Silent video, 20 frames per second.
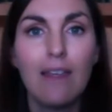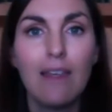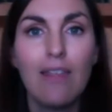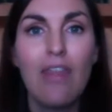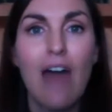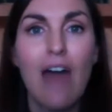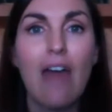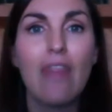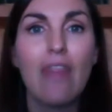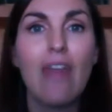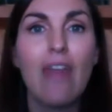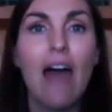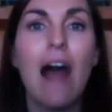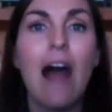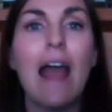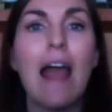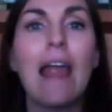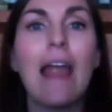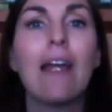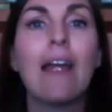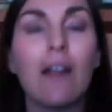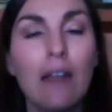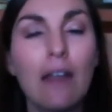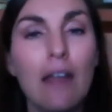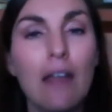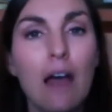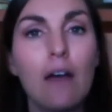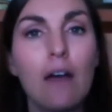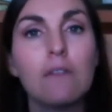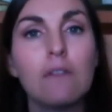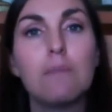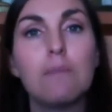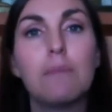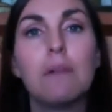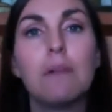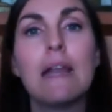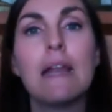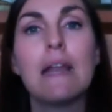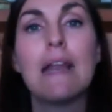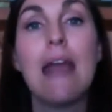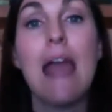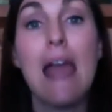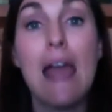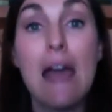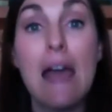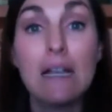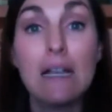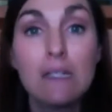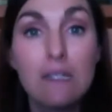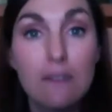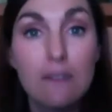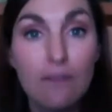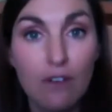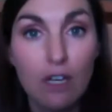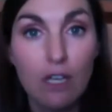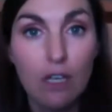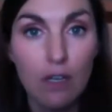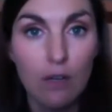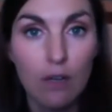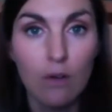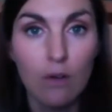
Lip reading: that area of the planet has for you.